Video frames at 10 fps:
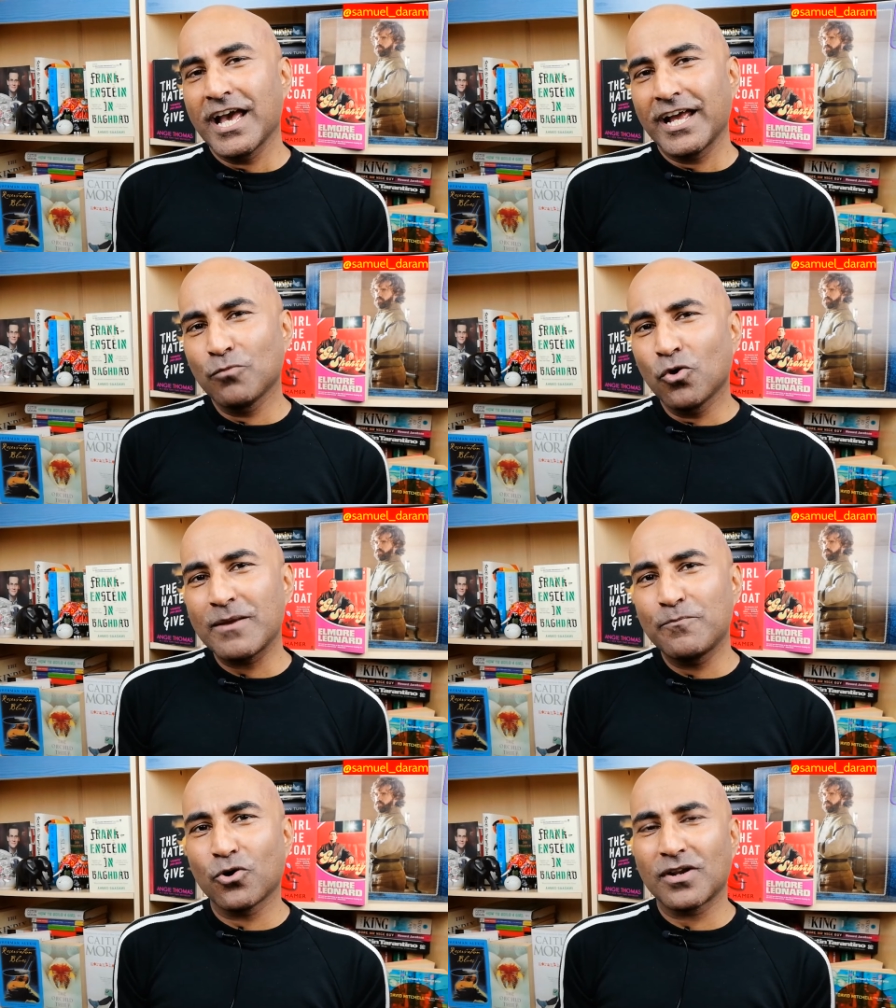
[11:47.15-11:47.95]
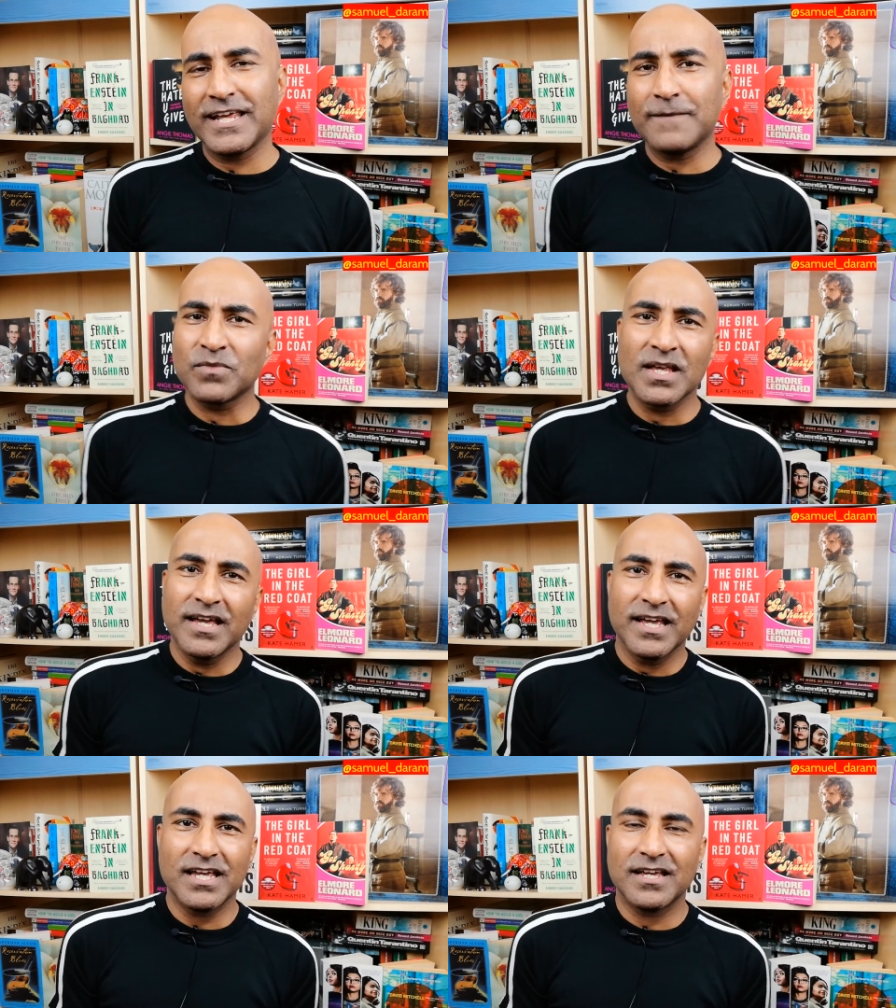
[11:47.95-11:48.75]
And more importantly,
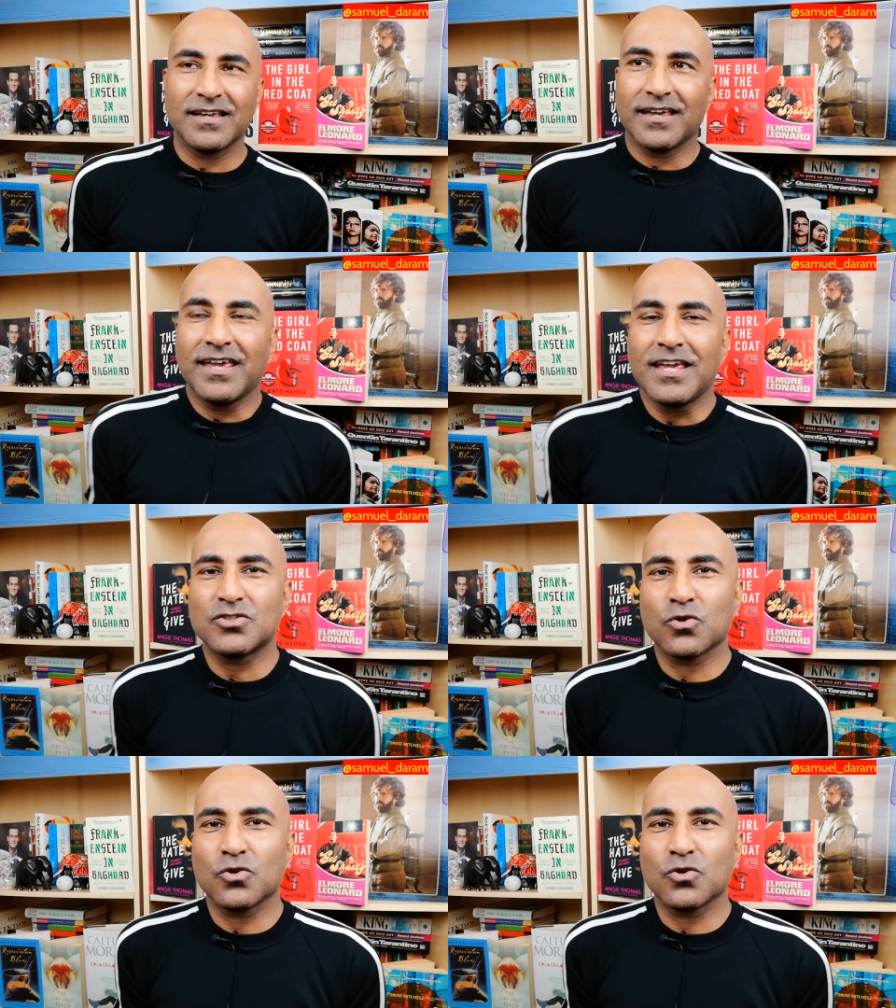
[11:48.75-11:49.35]
he's